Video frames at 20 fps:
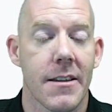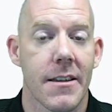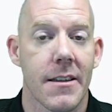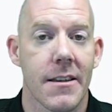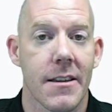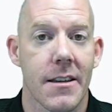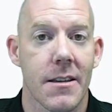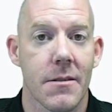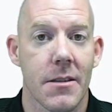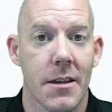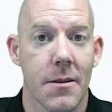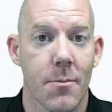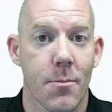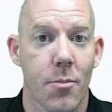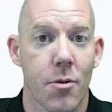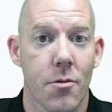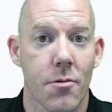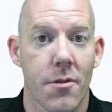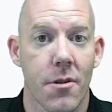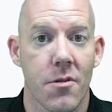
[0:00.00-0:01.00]
that
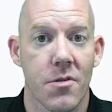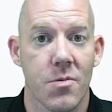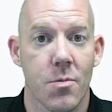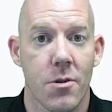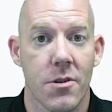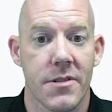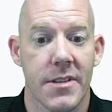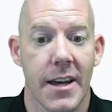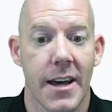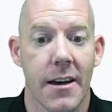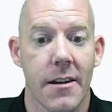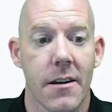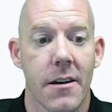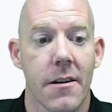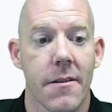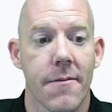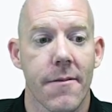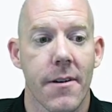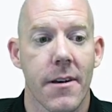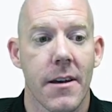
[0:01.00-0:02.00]
pulled those words out
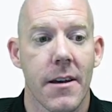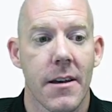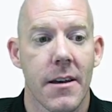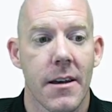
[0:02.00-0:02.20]
of.